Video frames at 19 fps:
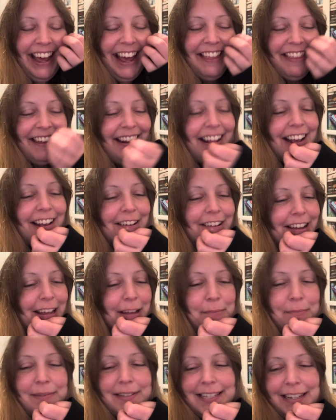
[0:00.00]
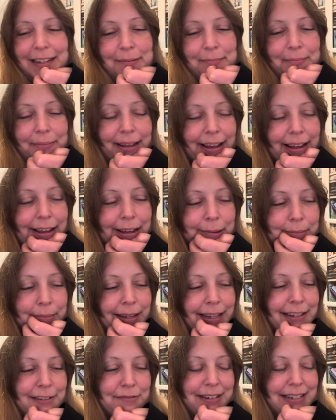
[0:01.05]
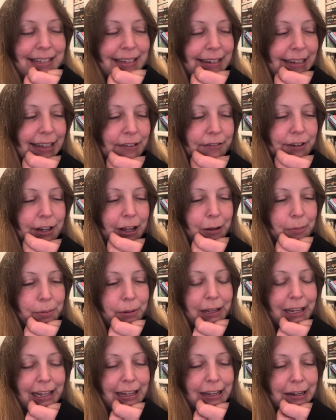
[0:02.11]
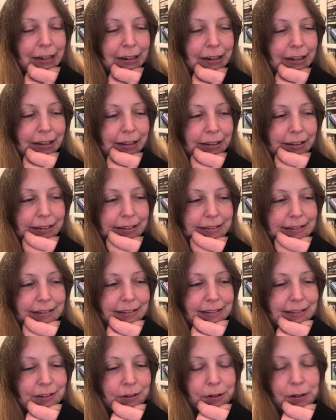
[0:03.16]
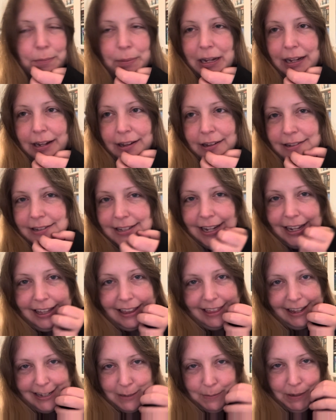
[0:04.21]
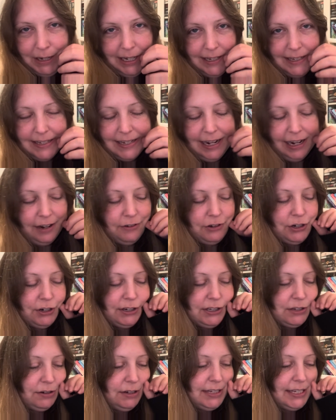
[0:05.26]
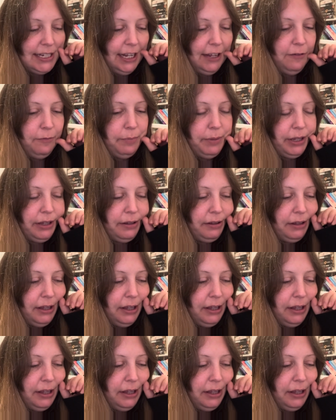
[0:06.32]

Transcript: and then I got him some, he's recently given up eating salted peanuts. Like, that's been his snack of choice all his life, but